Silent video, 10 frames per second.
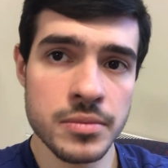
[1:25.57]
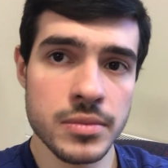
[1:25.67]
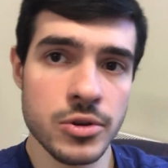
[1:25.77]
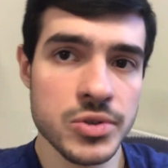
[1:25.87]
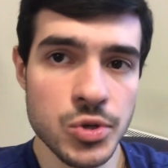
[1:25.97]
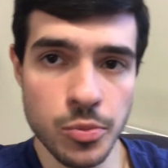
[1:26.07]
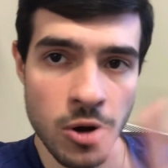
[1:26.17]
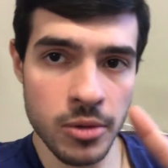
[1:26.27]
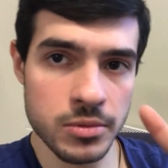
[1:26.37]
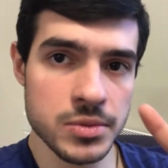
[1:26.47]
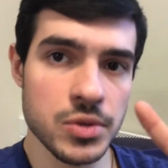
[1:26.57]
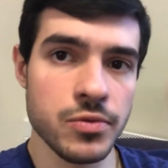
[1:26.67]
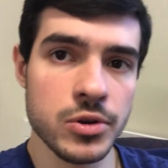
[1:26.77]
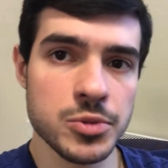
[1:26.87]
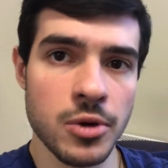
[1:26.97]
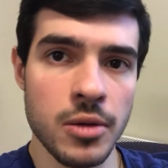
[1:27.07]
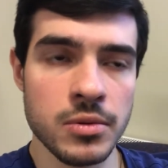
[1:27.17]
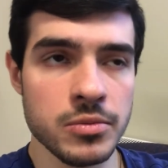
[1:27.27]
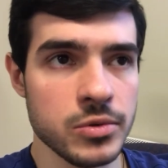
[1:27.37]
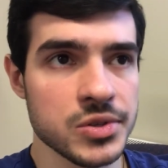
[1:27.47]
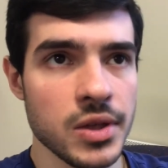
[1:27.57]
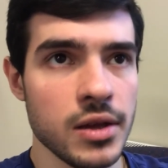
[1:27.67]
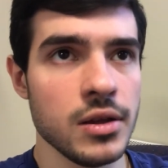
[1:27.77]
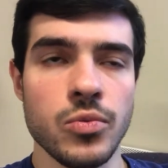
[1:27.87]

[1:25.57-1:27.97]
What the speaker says: There was two problems. The first problem was that